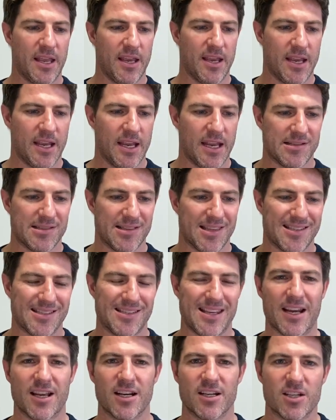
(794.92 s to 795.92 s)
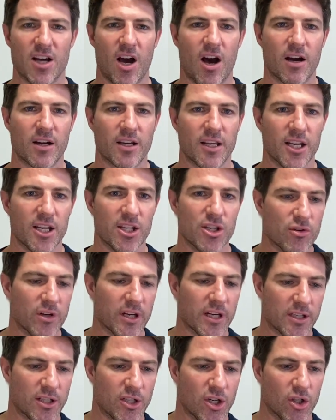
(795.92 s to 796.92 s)
It's the second talk in a
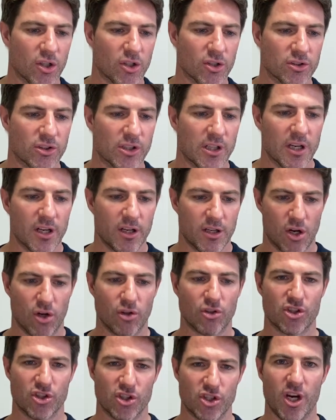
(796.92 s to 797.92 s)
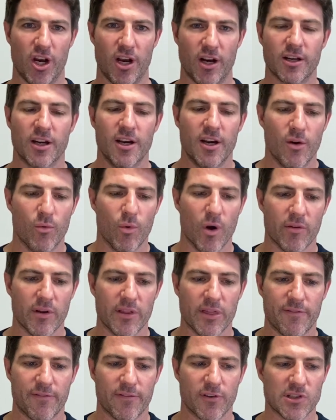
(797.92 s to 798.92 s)
unit called Culture Shock, where in
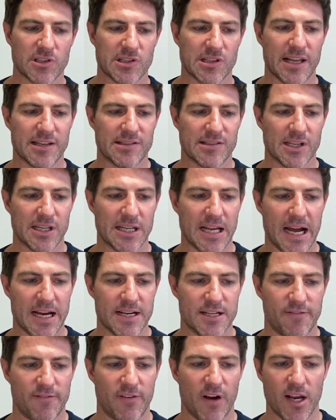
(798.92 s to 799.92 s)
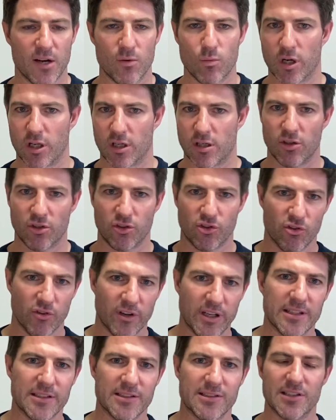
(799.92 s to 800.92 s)
the first lesson, I define what a culture
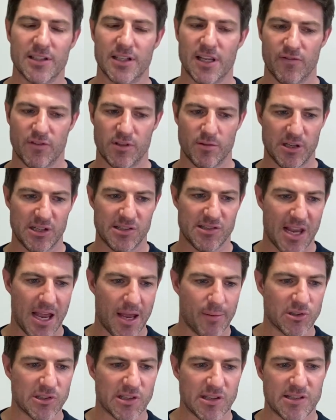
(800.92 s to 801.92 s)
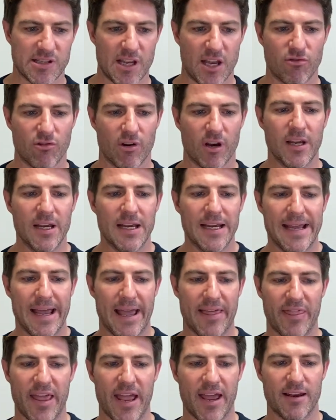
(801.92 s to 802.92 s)
is, give some examples, etc.
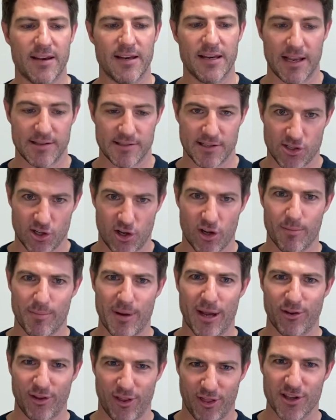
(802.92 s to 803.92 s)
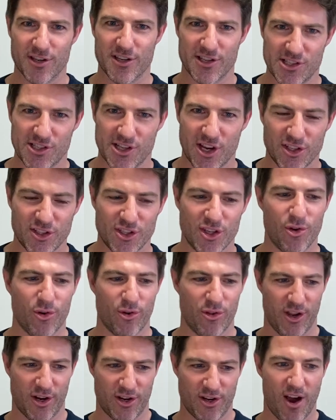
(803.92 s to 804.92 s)
And then, as it's all about the discussion or
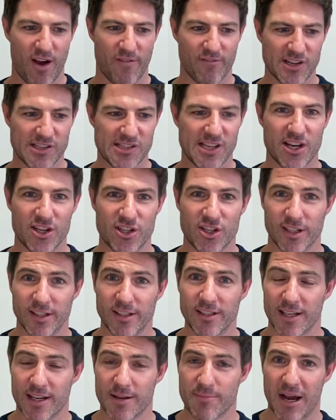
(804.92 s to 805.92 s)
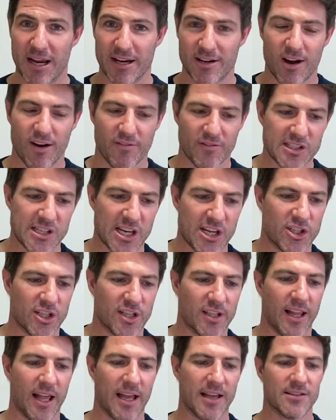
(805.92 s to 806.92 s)
the conversation in my conversation
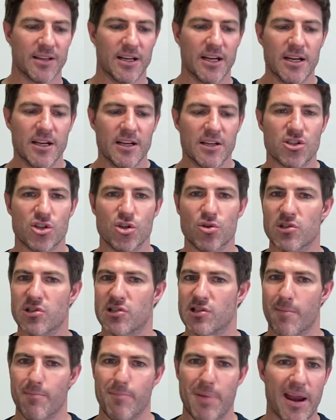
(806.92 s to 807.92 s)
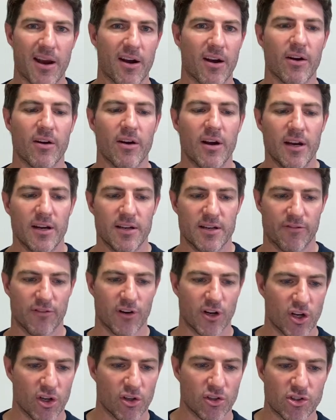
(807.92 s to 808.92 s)
class, students compare different
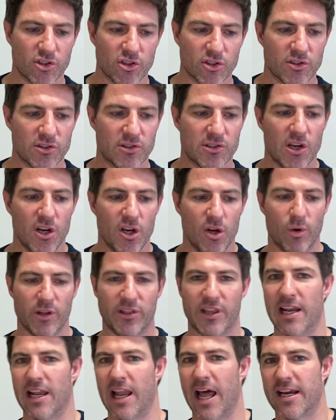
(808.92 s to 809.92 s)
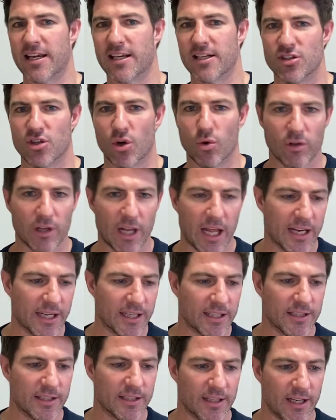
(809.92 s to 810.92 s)
cultures, what they like and don't like
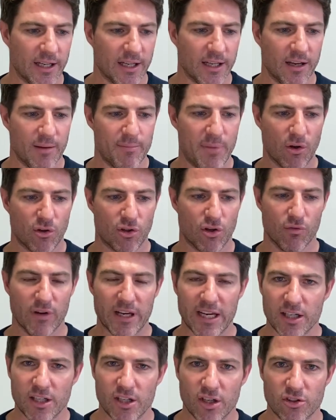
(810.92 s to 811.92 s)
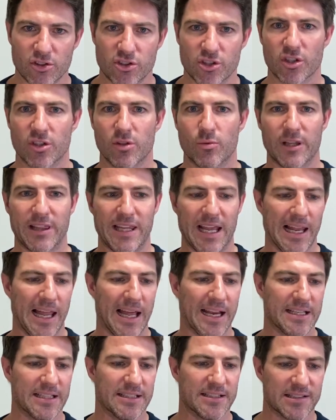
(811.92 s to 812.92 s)
about Korean culture, what they
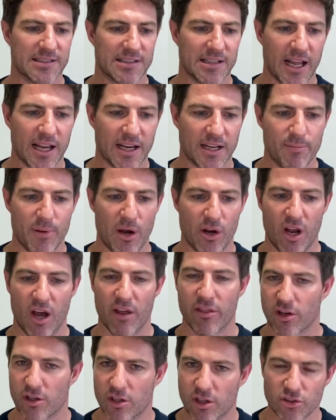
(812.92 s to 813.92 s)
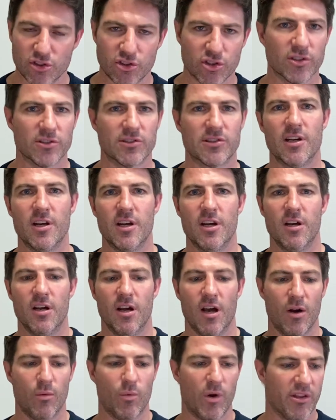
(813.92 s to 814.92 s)
like and dislike about other cultures,
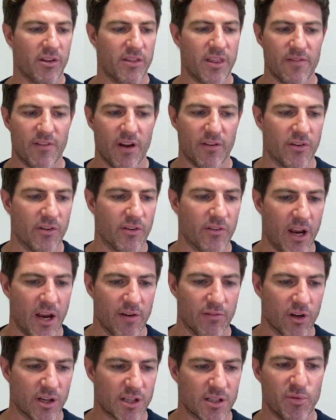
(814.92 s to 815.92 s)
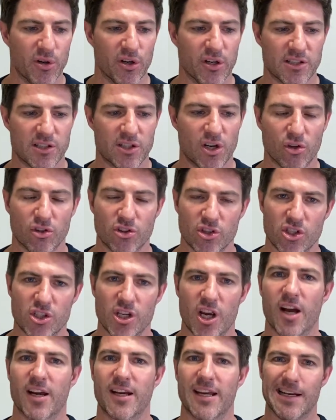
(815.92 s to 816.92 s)
whether they've ever experienced culture
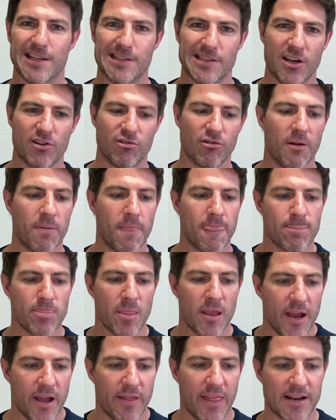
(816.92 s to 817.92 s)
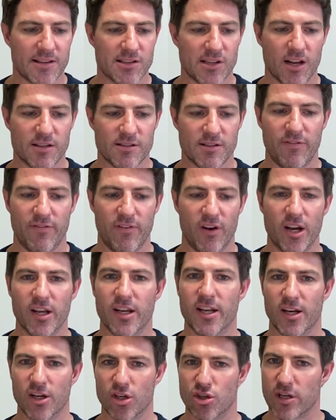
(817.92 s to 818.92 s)
shock, etc. And that's lots of fun
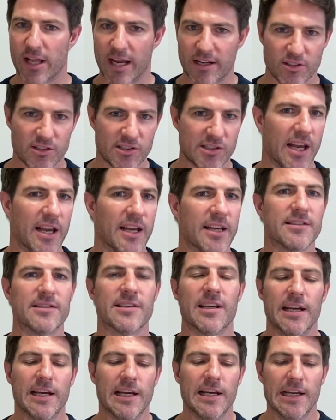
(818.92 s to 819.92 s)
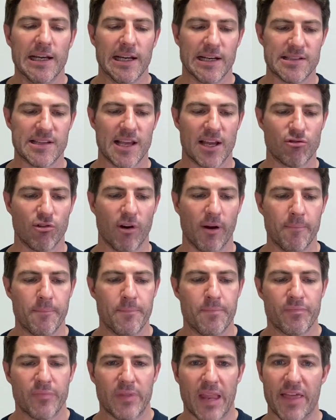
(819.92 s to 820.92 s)
and a good exercise, etc.
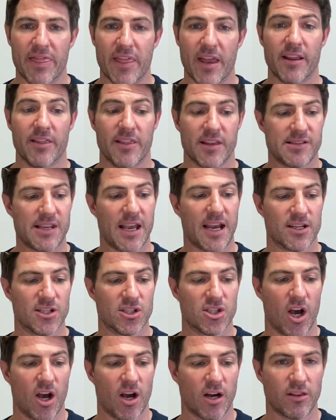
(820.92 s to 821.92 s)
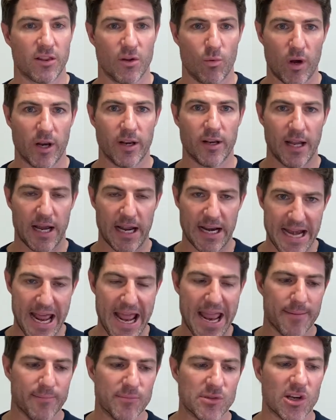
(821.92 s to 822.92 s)
And then in the second talk, the one I
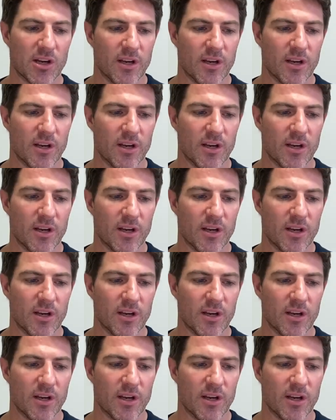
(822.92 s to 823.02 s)
named,